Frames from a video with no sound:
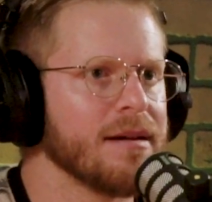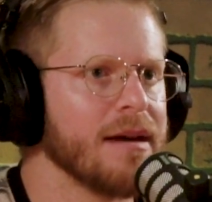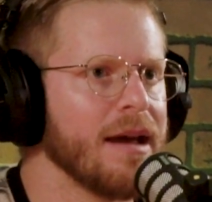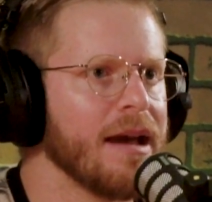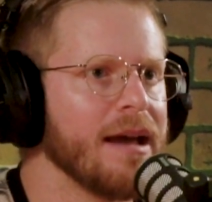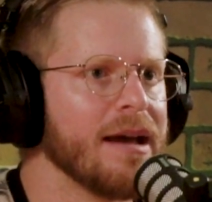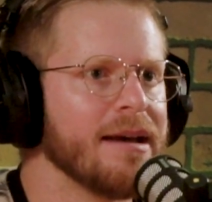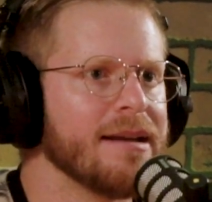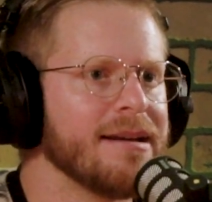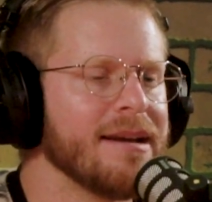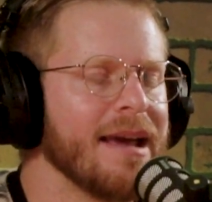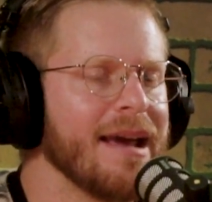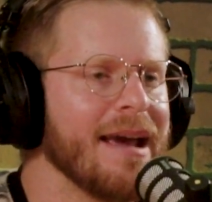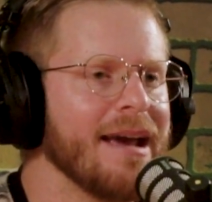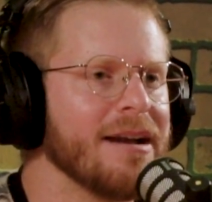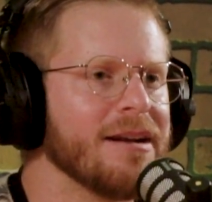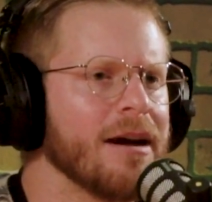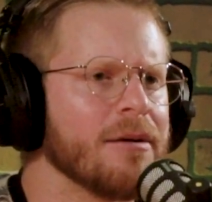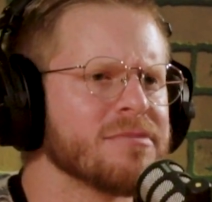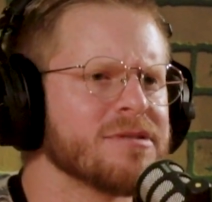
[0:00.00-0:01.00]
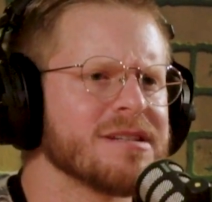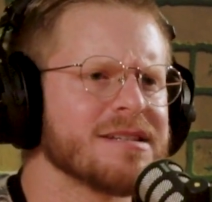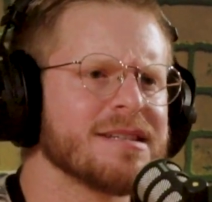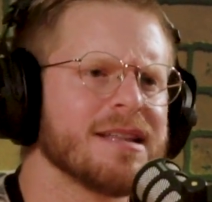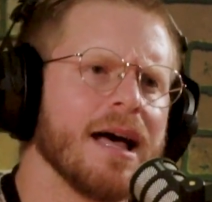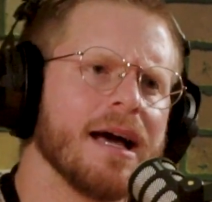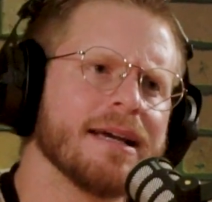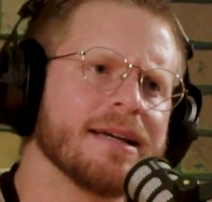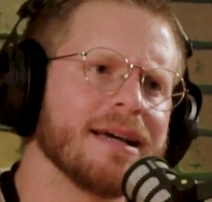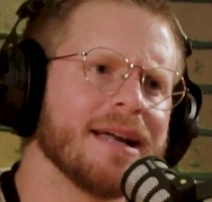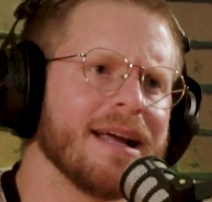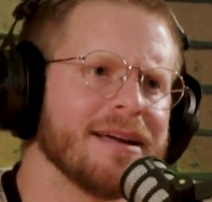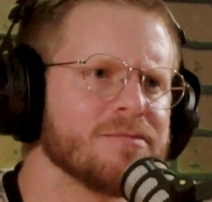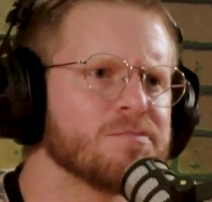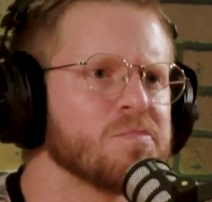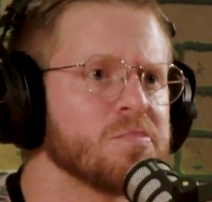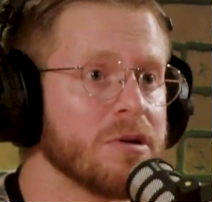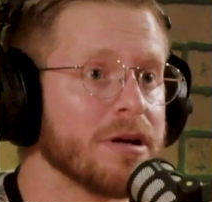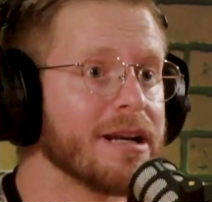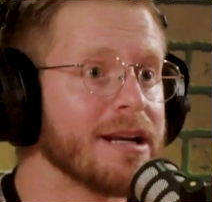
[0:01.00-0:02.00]
Yeah. And I'm just like, and I
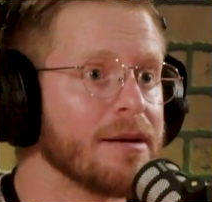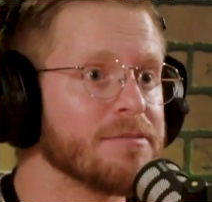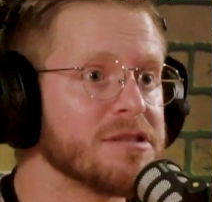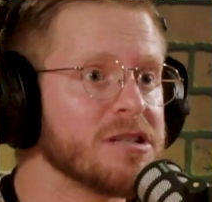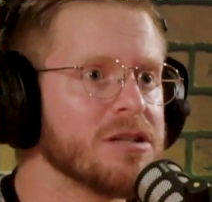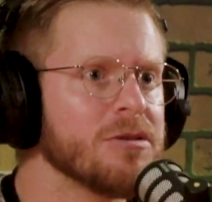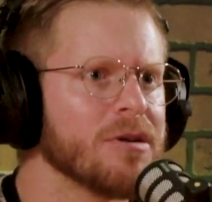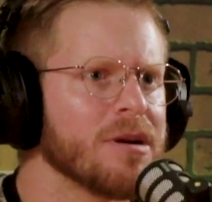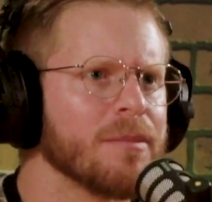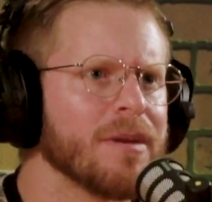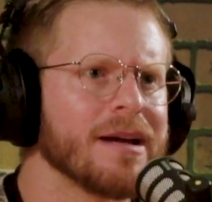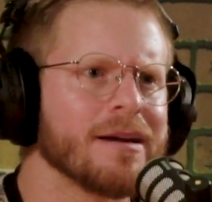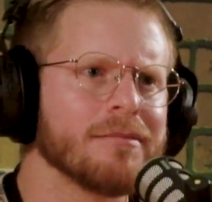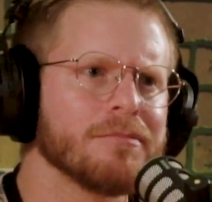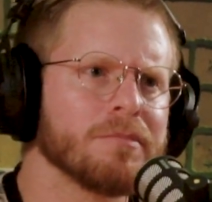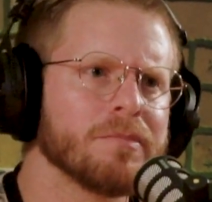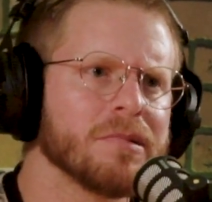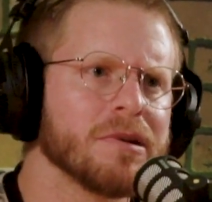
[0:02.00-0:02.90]
bring it up to you and I'm like,